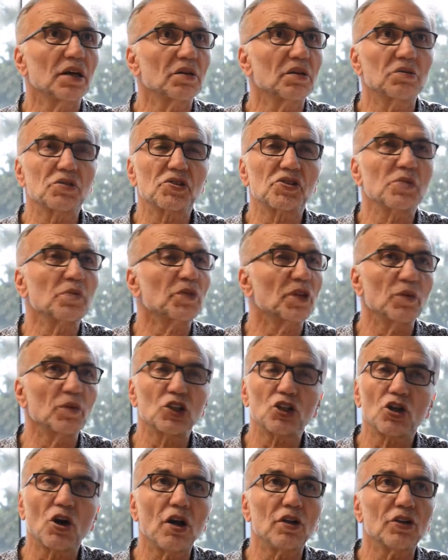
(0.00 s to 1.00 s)

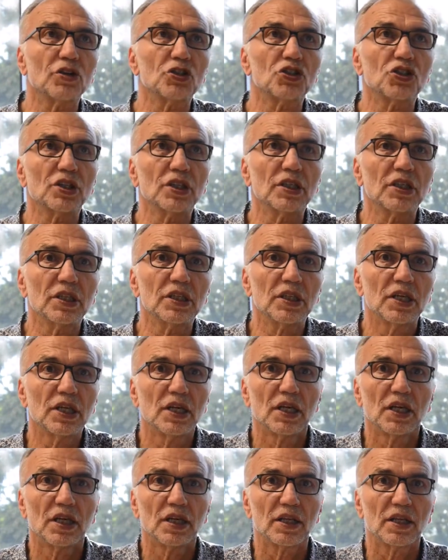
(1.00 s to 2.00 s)
symptomatology,
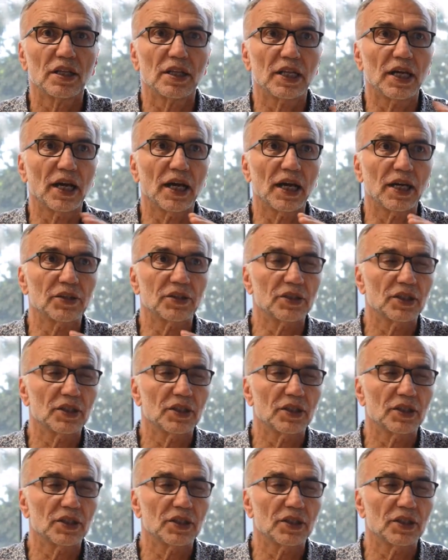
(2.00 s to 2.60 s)
that